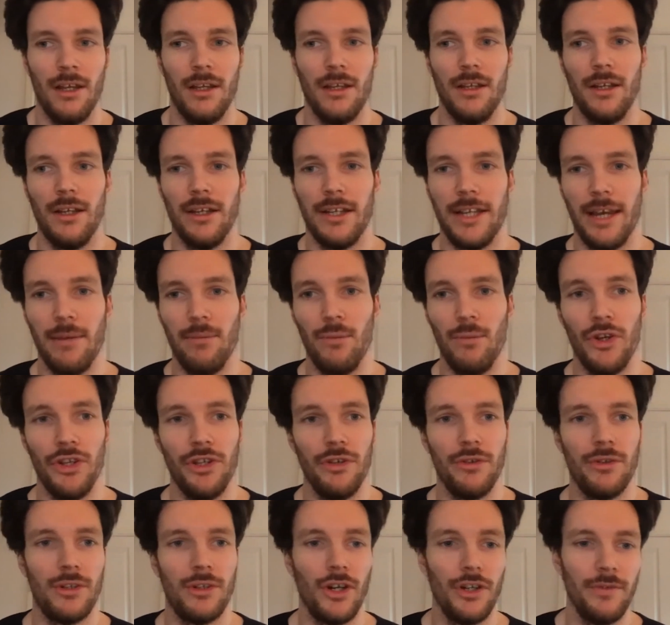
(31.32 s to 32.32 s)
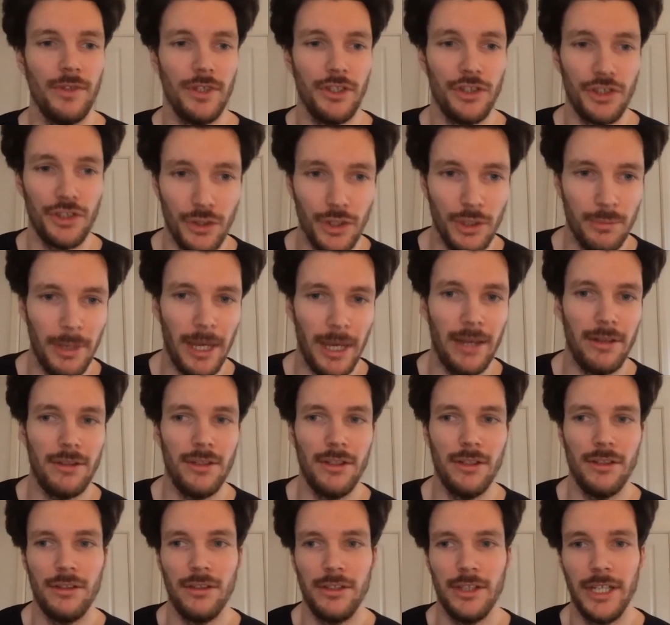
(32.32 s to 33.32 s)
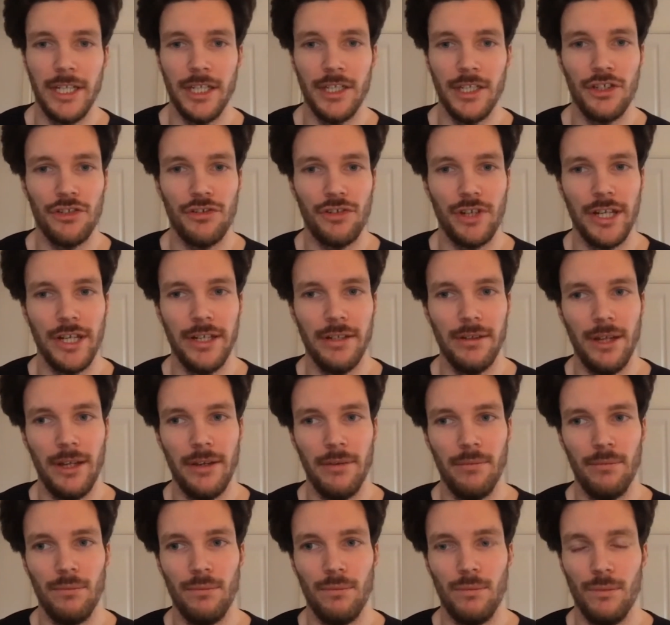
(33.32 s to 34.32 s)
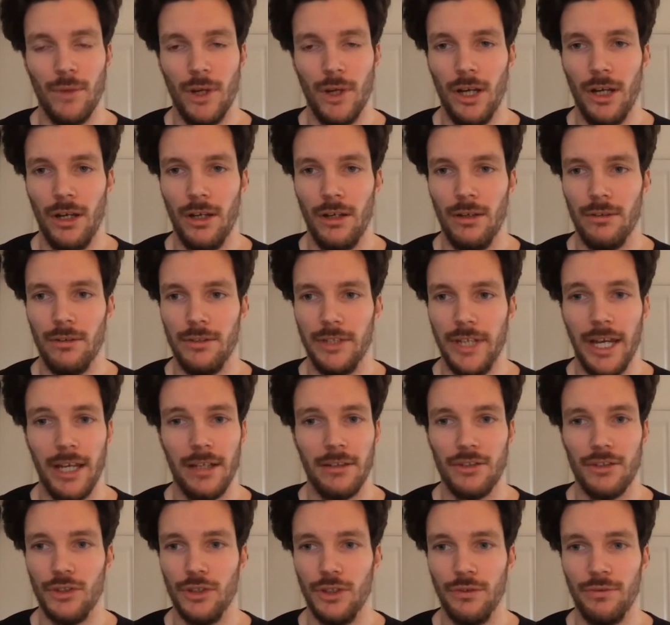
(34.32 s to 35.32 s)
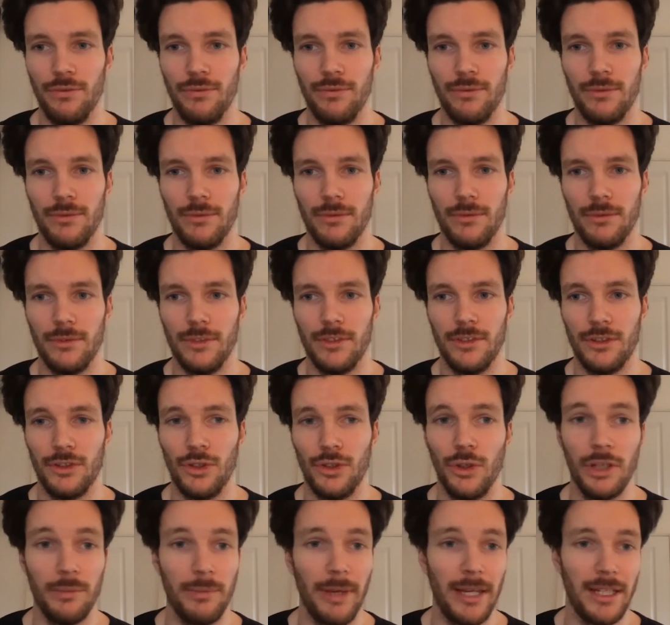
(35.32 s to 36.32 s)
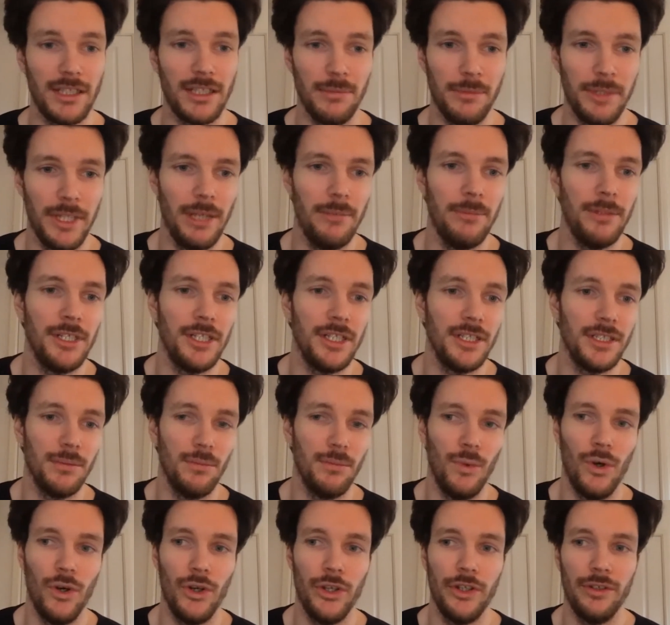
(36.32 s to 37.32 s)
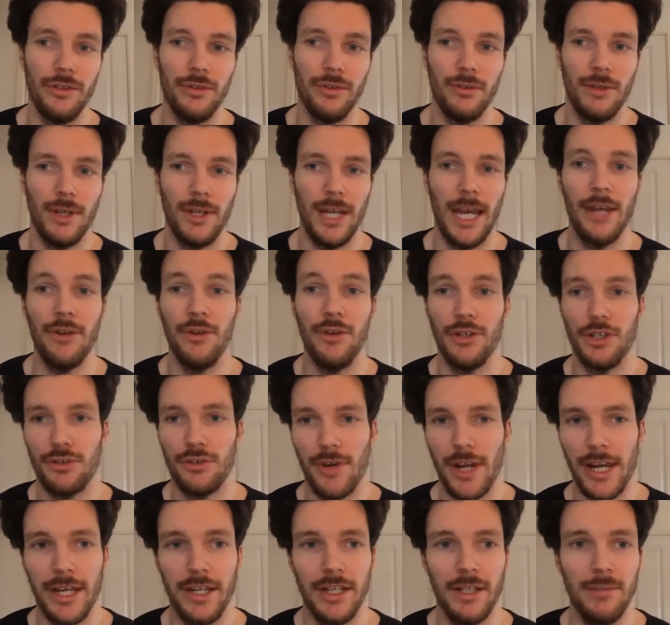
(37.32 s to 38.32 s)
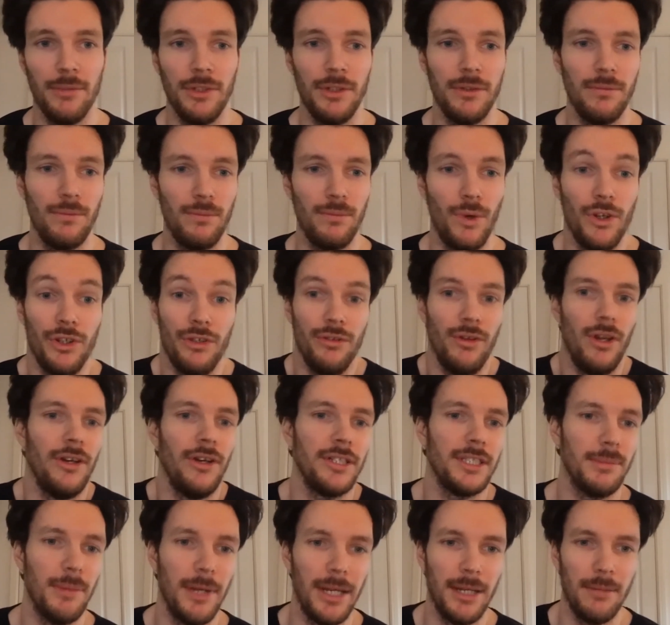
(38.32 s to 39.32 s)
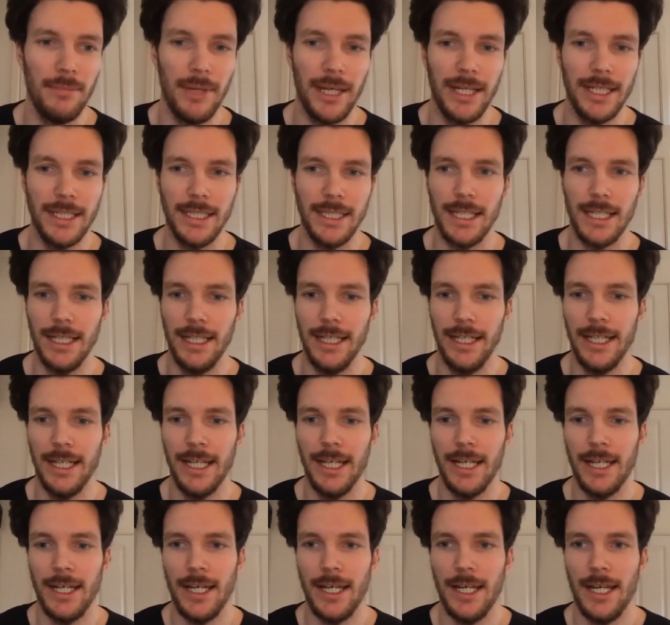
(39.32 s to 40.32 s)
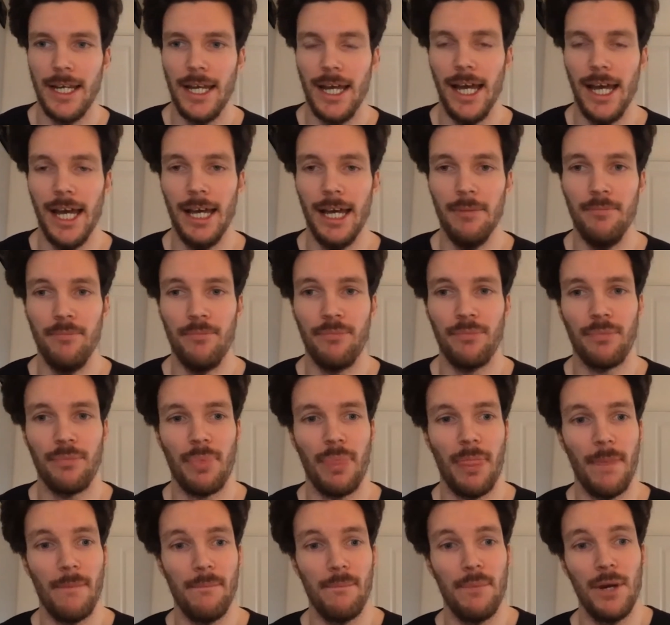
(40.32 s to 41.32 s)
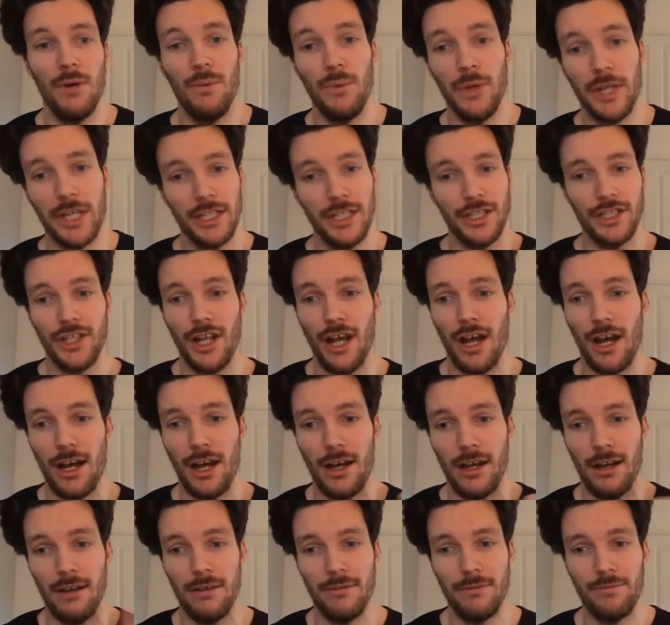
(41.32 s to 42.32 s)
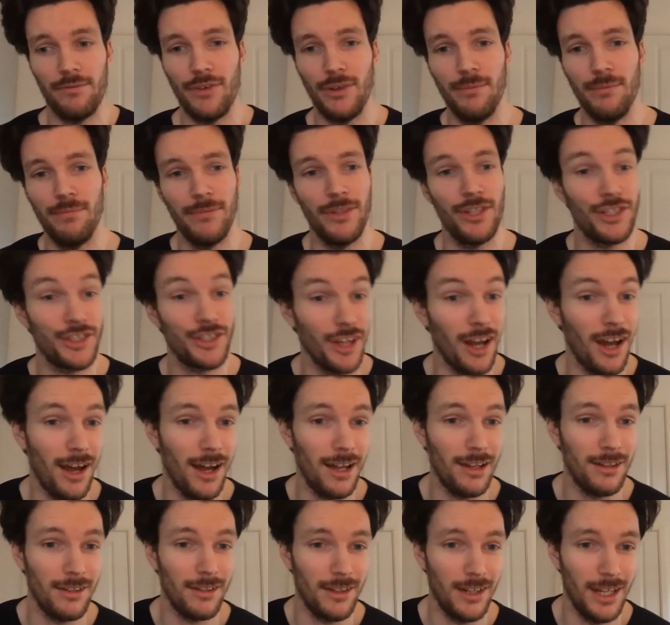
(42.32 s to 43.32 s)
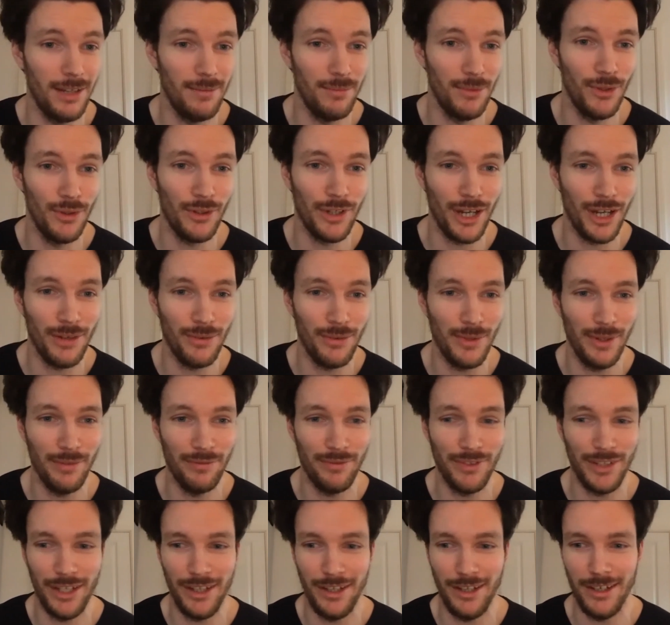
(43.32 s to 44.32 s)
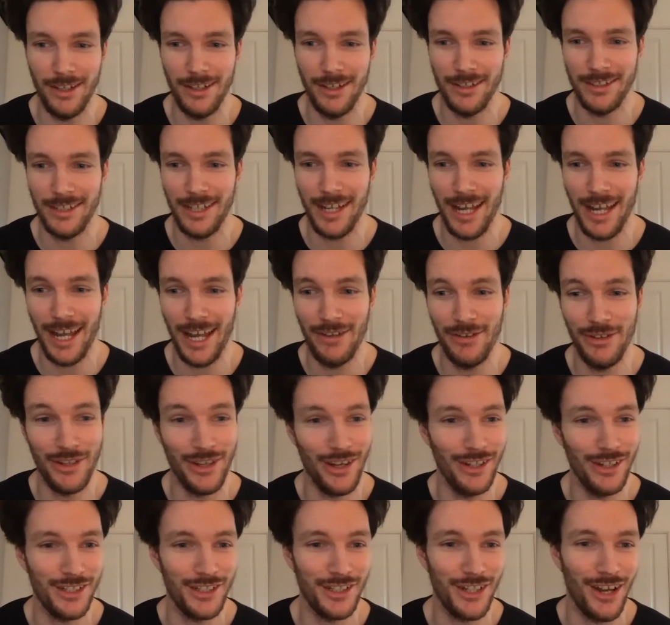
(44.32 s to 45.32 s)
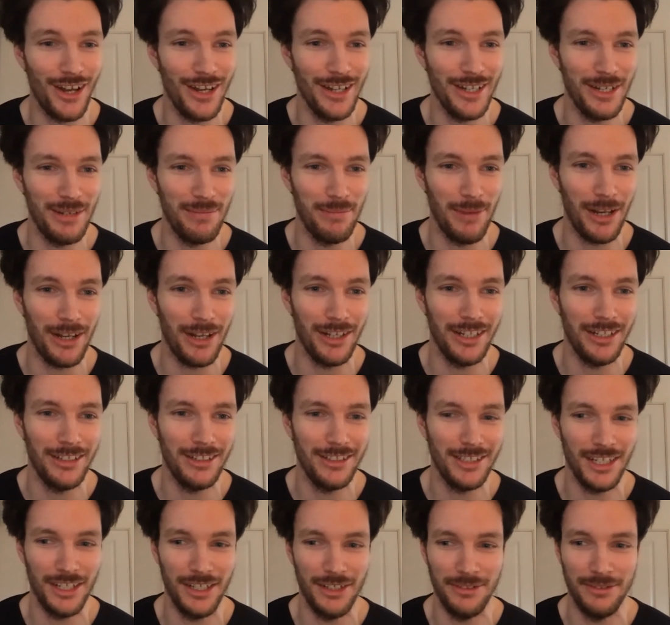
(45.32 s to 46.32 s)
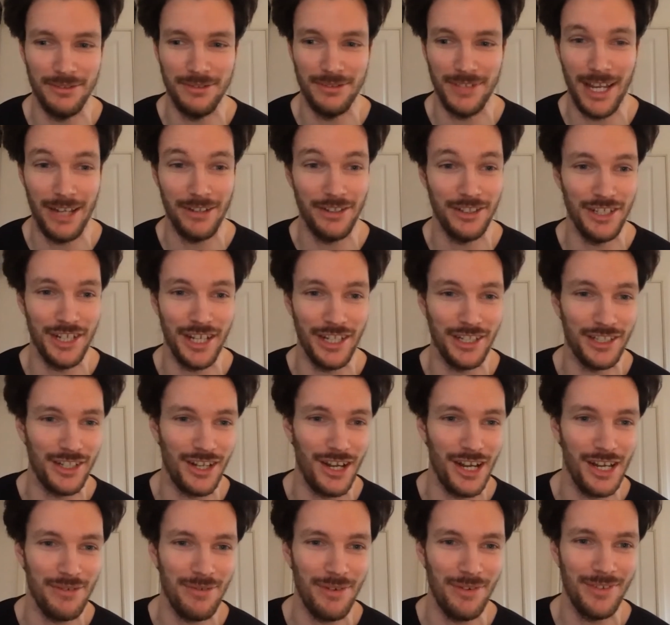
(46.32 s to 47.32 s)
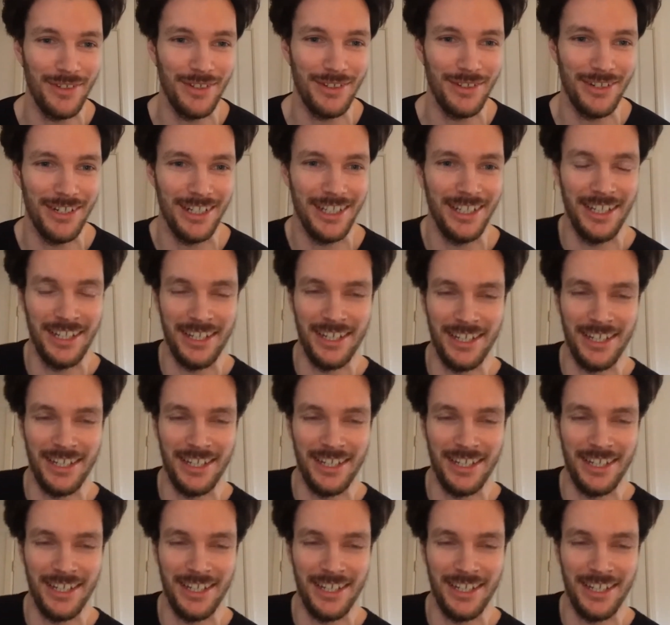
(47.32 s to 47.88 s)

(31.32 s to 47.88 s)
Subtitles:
again what you kind of enjoy about the industry and then yeah, sort of talking about some of the images and why how you created them and what you liked about them basically. But we can start from the start and we'll go with how you got started in modeling. So how did you get started with it really?